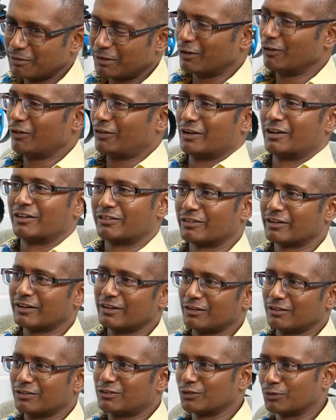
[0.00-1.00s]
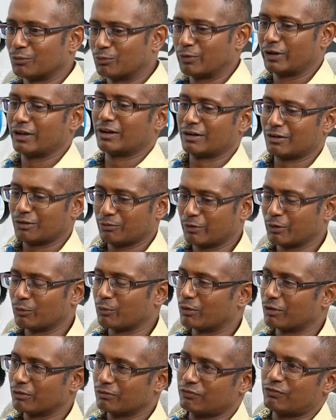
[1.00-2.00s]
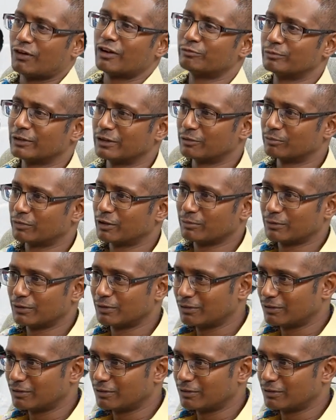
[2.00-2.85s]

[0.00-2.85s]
mean, look at it, right? So we are what, 5 million people?